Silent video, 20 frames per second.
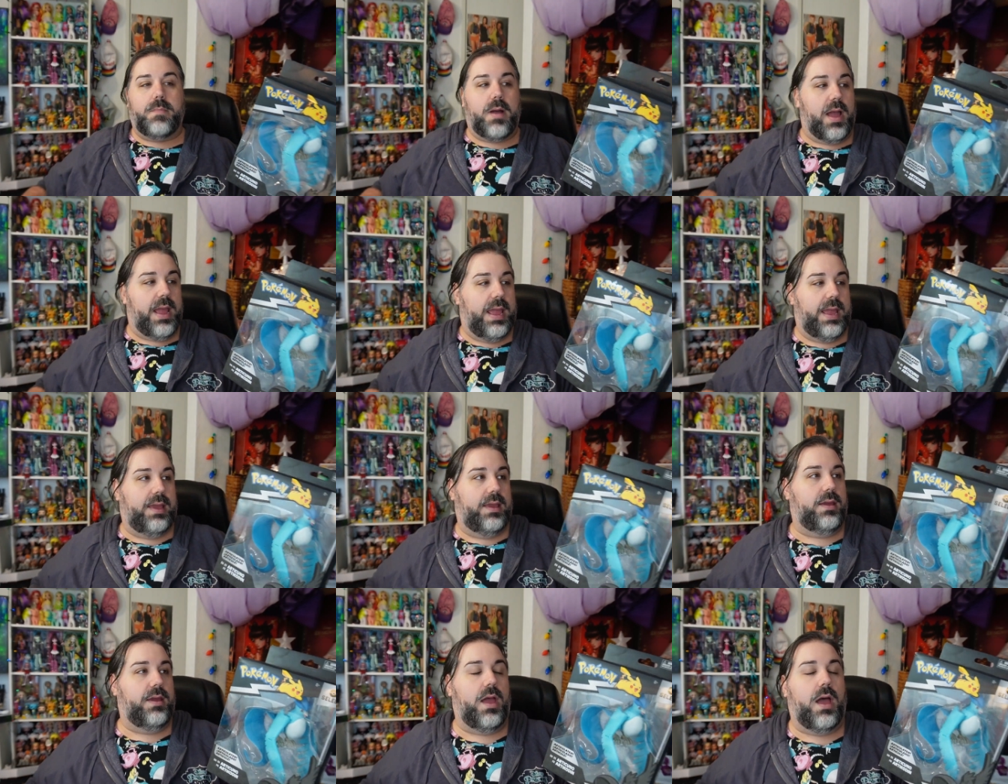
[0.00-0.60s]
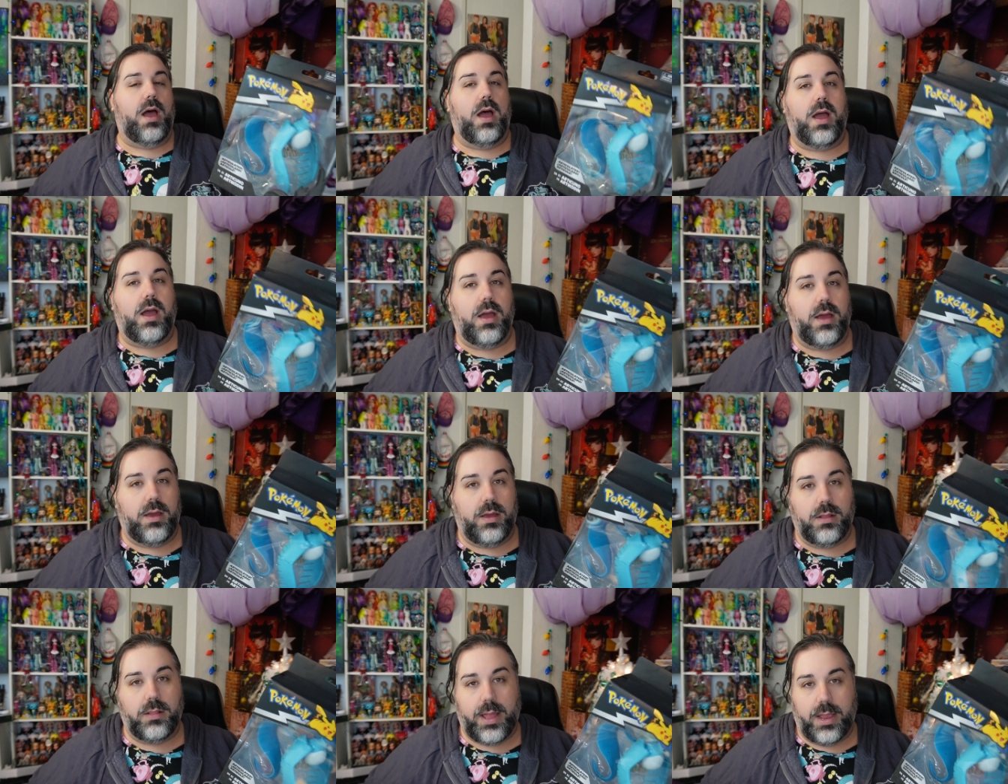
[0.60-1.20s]
my,
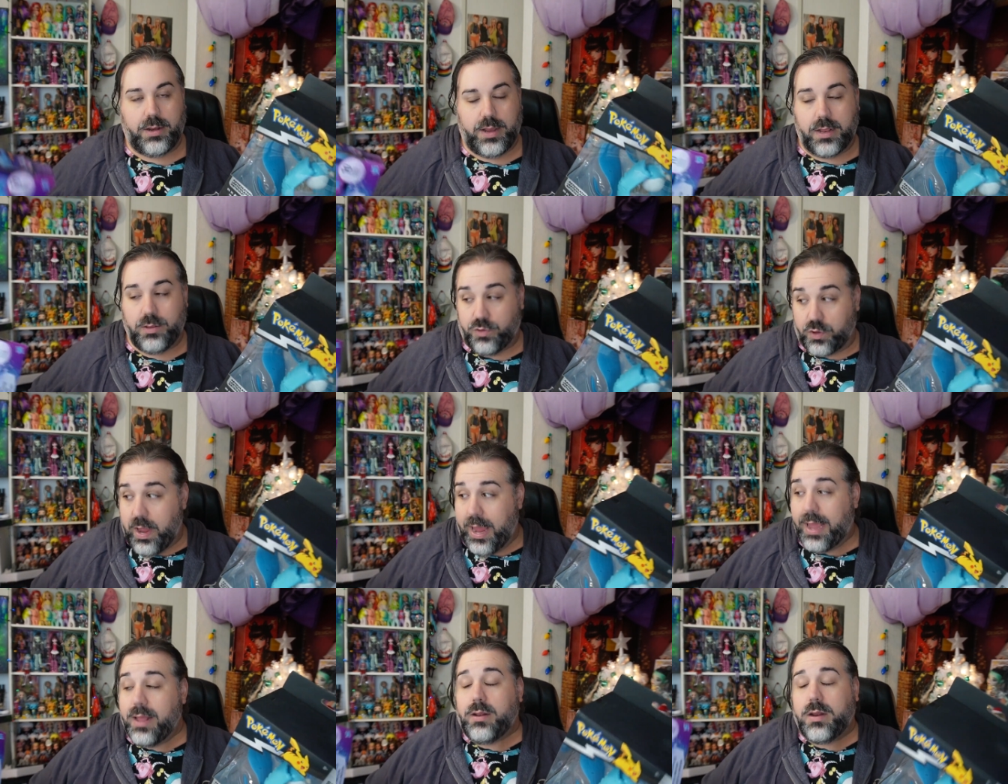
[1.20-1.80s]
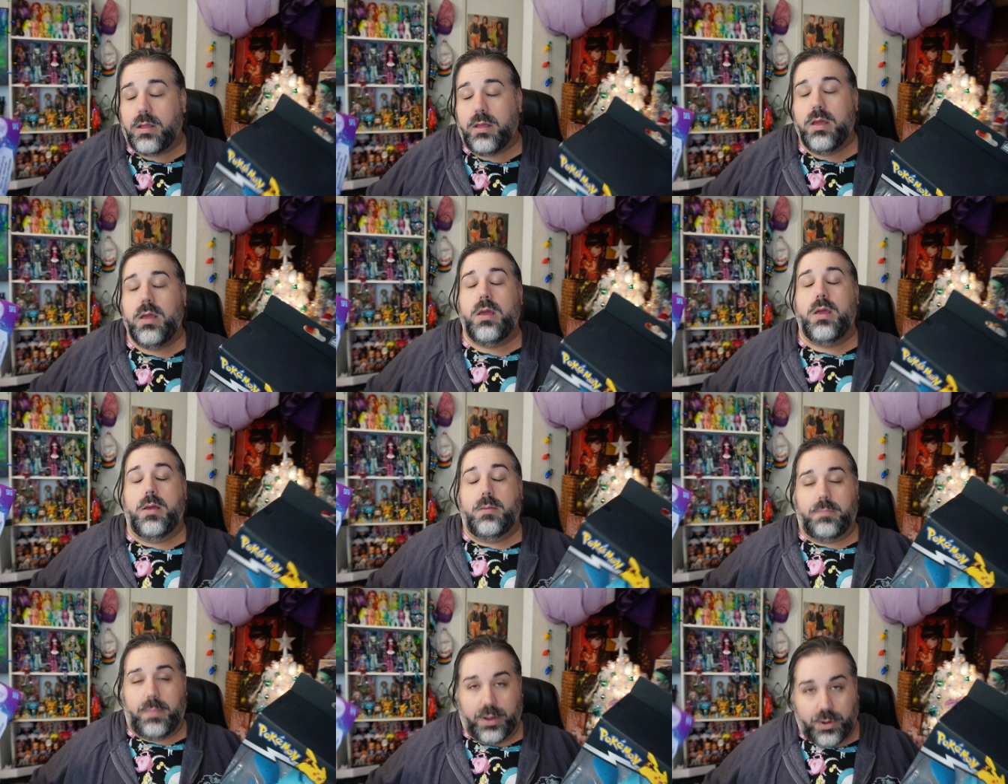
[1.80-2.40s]
uh, like like in
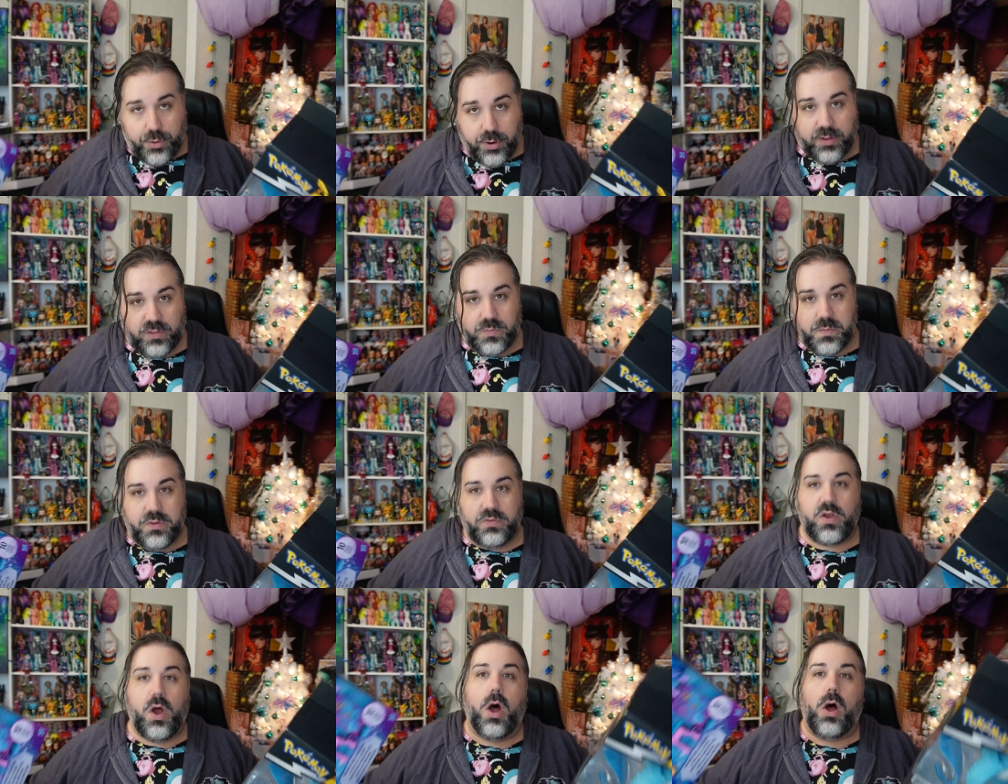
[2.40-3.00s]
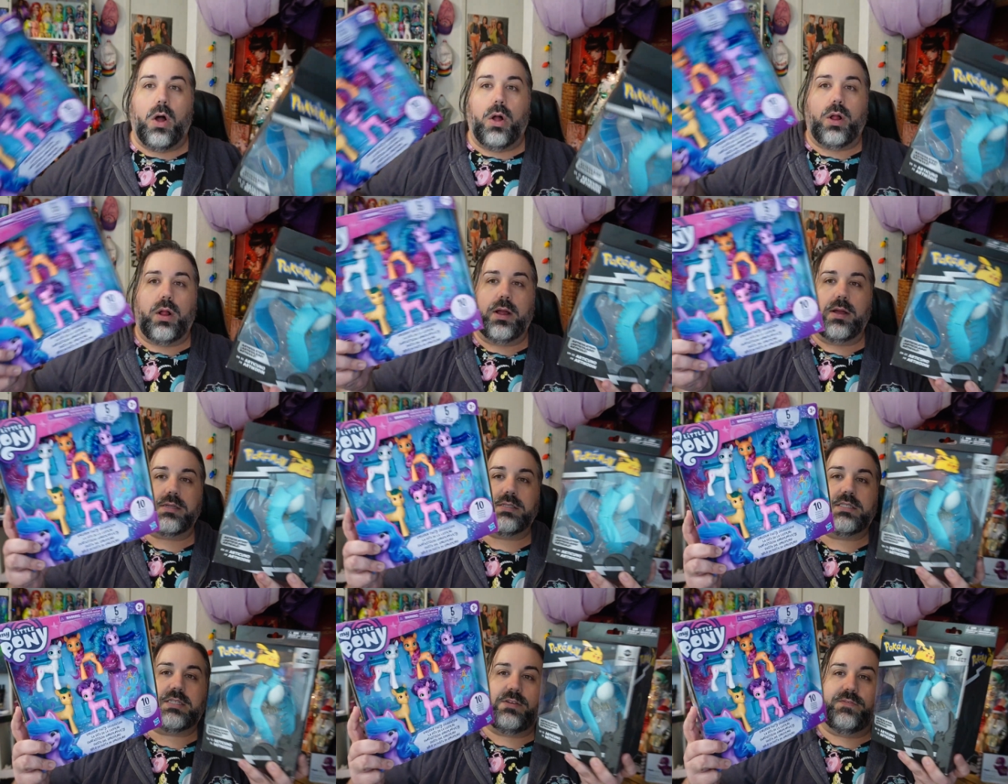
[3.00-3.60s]
my Christmas haul
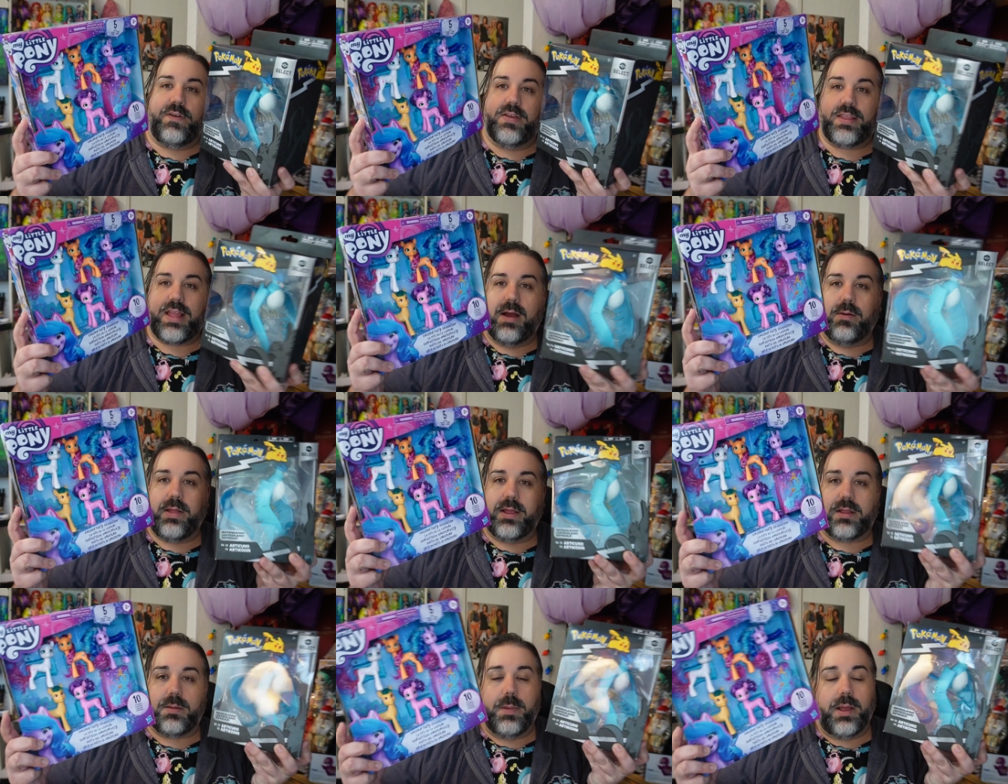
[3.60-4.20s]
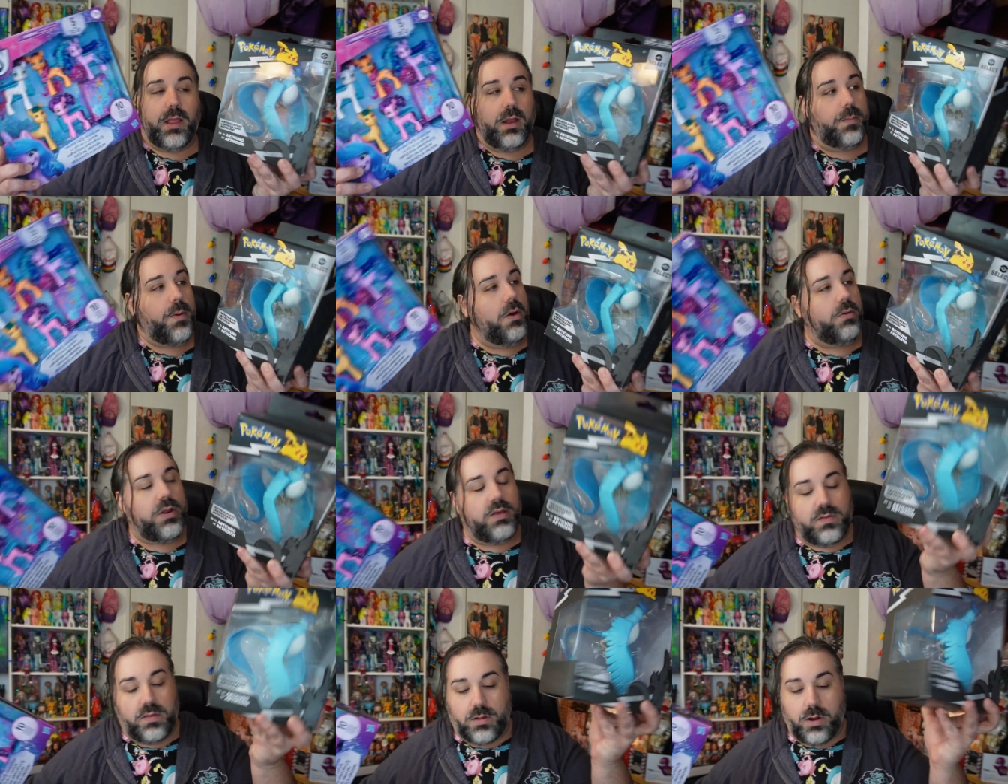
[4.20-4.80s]
and stuff like that, like the My Little
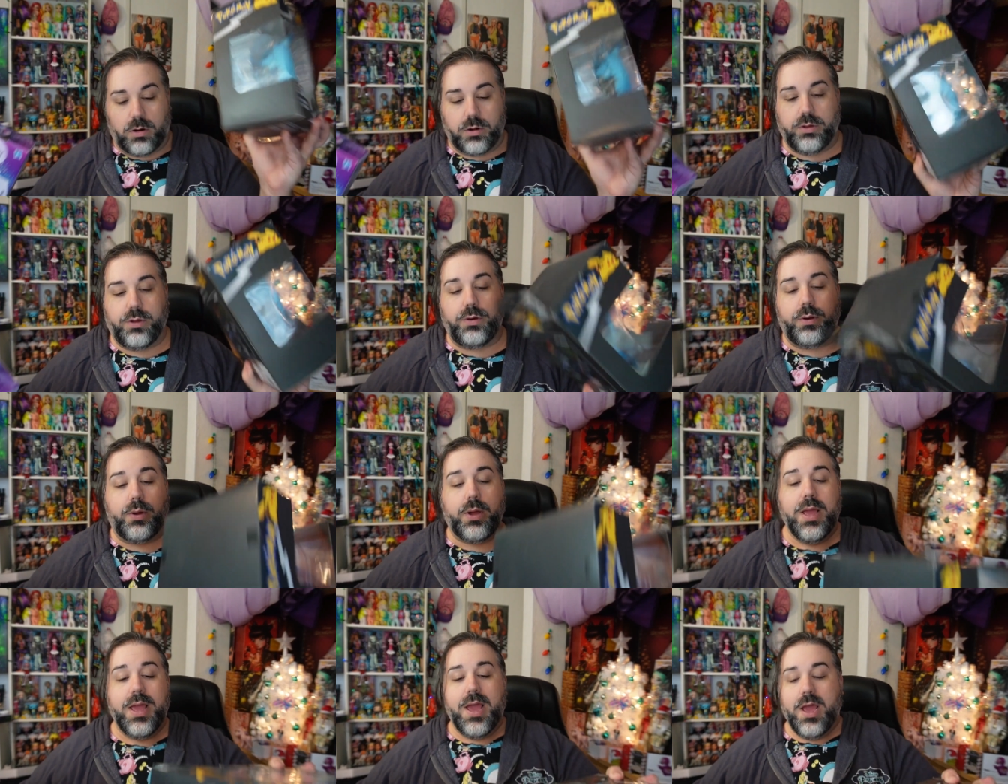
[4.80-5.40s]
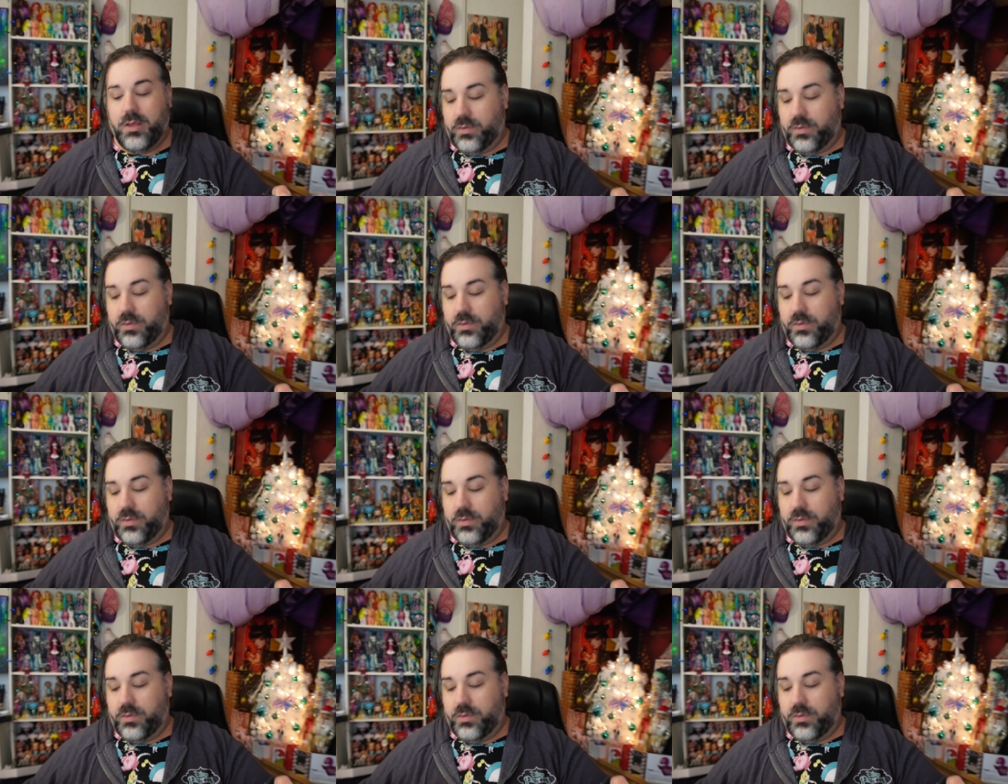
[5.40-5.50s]
Ponies and the Articuno.